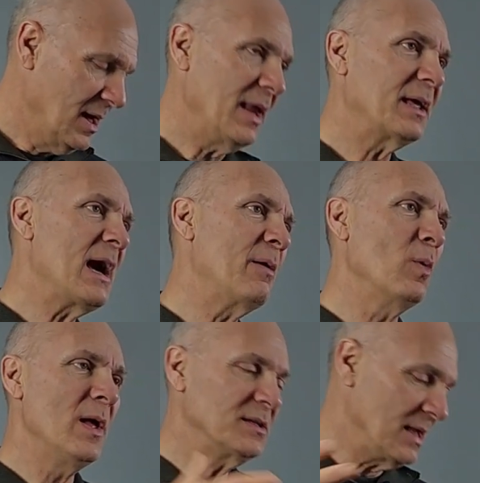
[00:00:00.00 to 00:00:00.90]
And it kind of
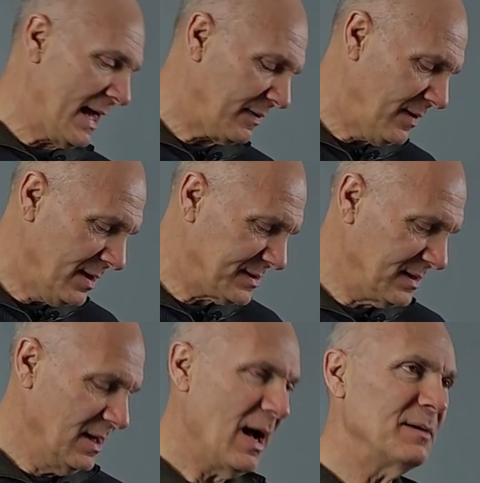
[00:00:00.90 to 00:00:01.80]
runs like this.
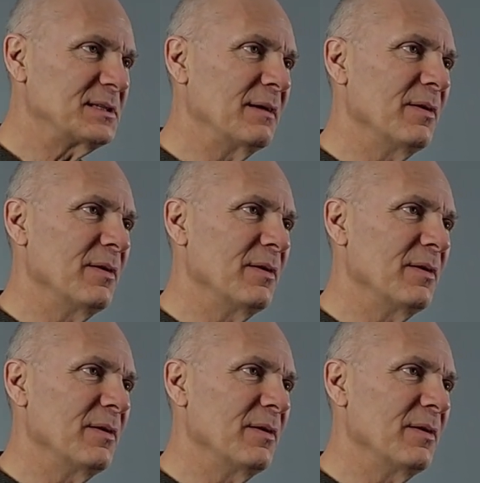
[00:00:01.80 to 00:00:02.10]
I'll just give